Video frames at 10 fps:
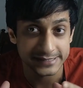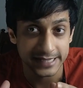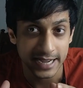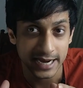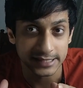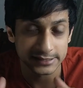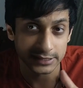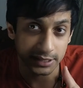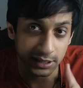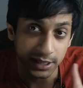and then
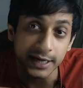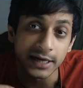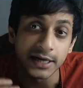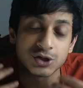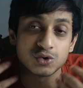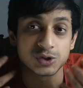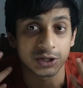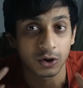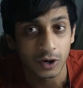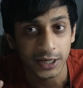correctly choosing the audience
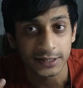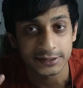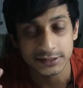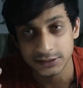and stuff,